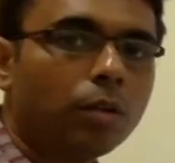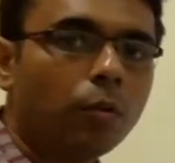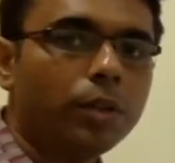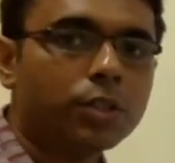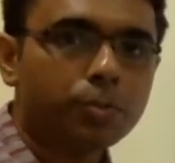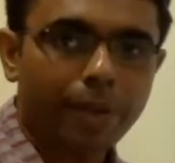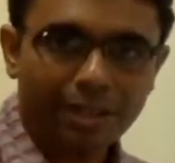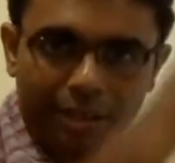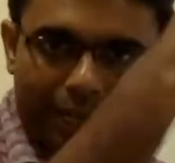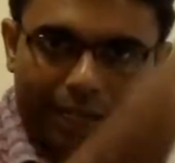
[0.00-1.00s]
We
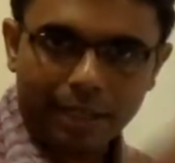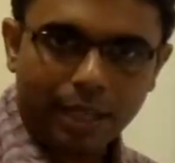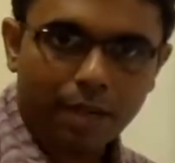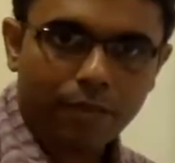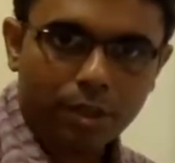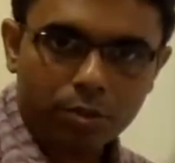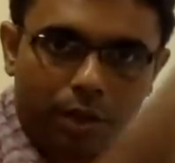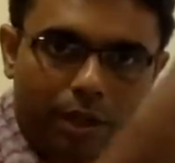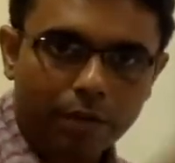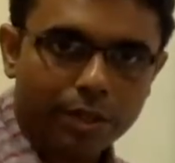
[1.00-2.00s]
split the entire
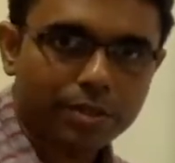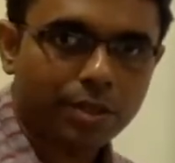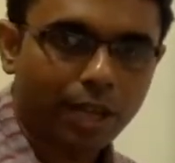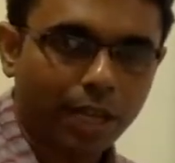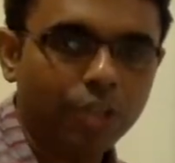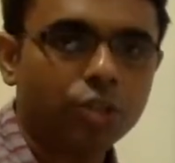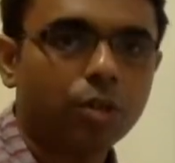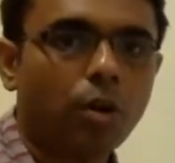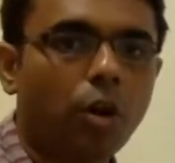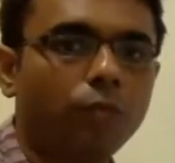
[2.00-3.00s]
virtual address range
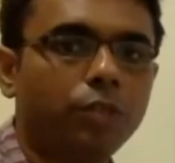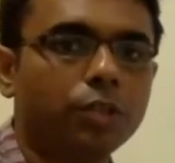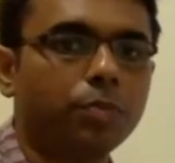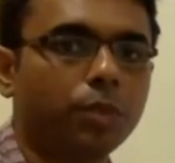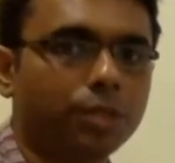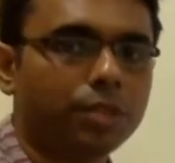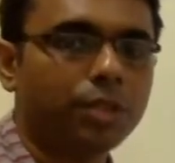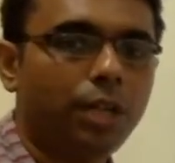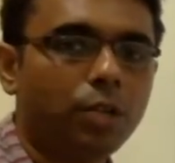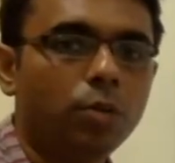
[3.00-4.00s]
of this process
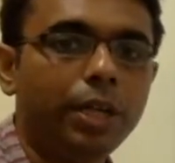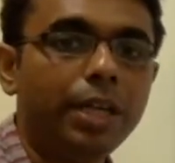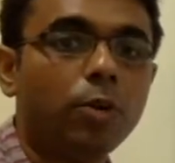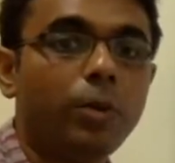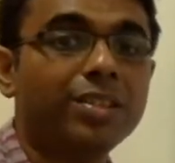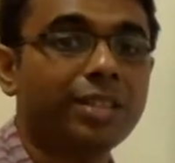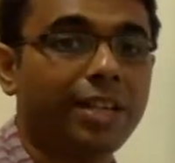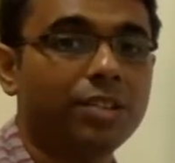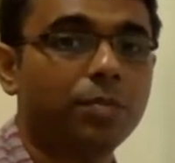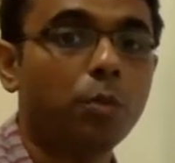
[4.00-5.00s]
into
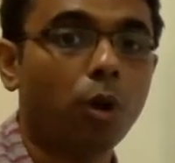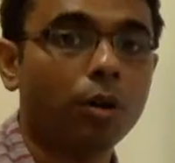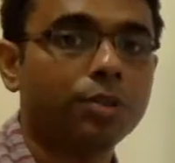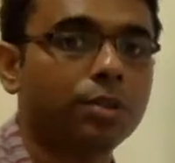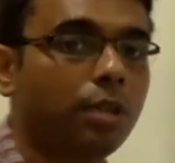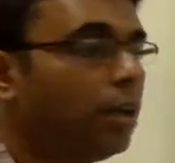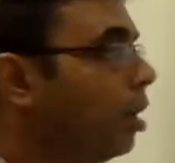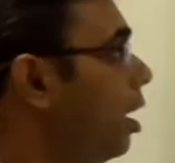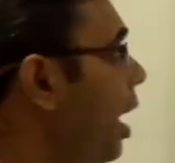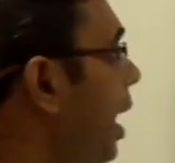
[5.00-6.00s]
equi-sized blocks,
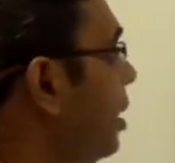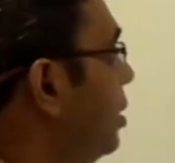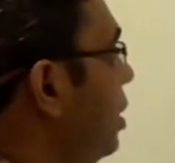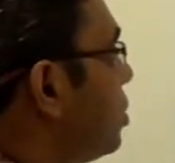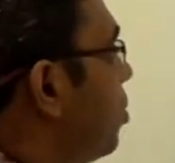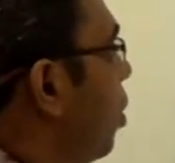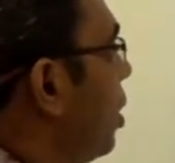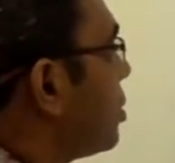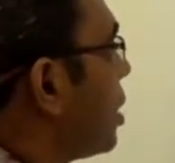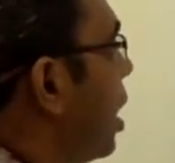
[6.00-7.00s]
and these
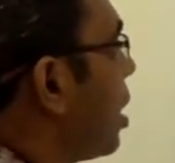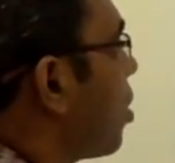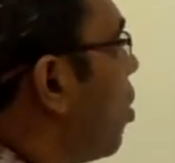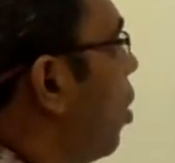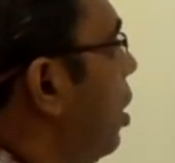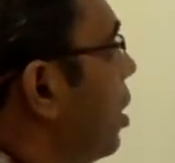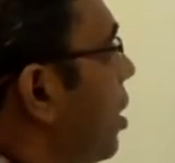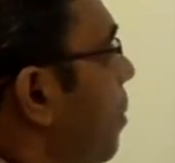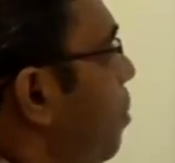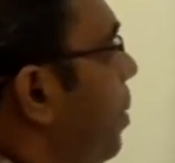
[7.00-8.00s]
blocks are called
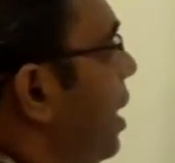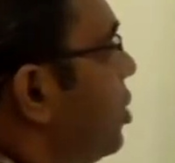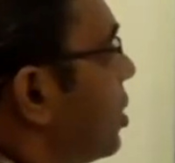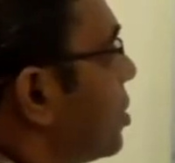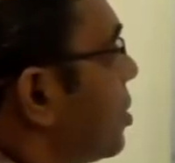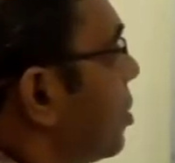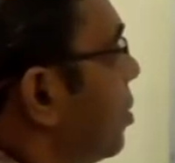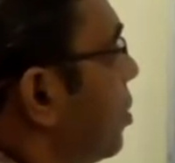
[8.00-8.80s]
pages.